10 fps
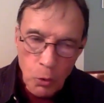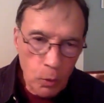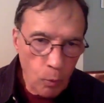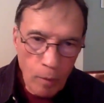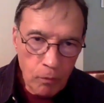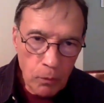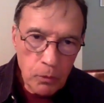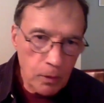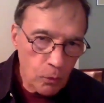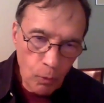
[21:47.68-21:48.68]
do with
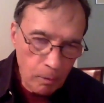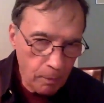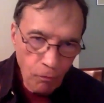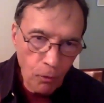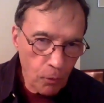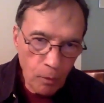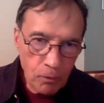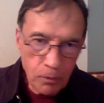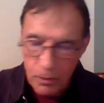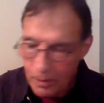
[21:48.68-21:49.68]
revolution. It's way before the
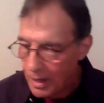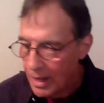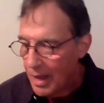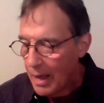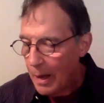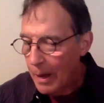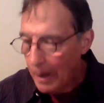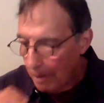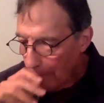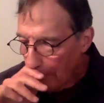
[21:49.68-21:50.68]
revolution.
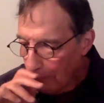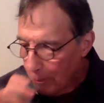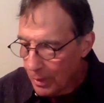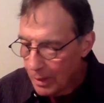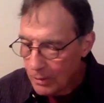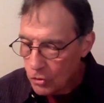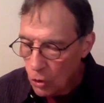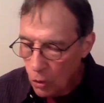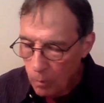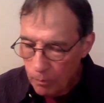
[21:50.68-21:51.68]
Right.
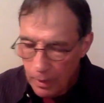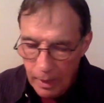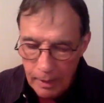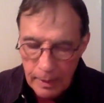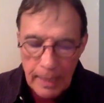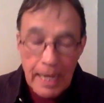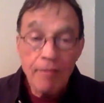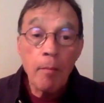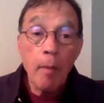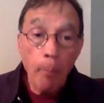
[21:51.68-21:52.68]
So they
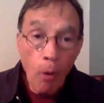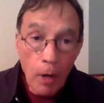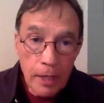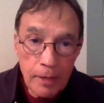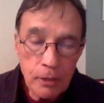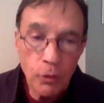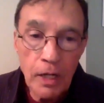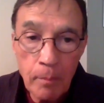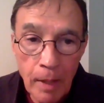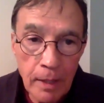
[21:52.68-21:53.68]
gave him a party. They
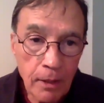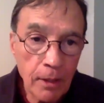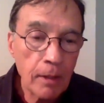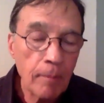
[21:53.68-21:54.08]
treat him like